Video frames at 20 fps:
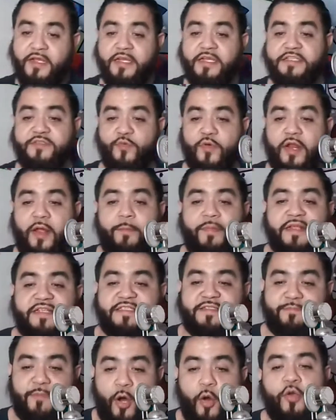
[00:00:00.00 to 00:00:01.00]
Is what I've
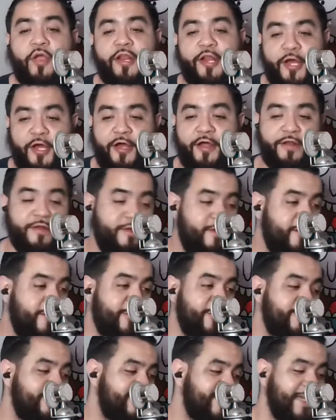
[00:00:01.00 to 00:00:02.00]
been smoking on.
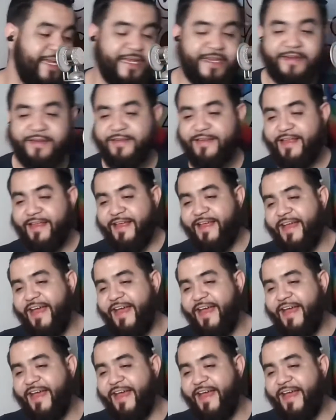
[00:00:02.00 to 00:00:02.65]
You know what I'm saying?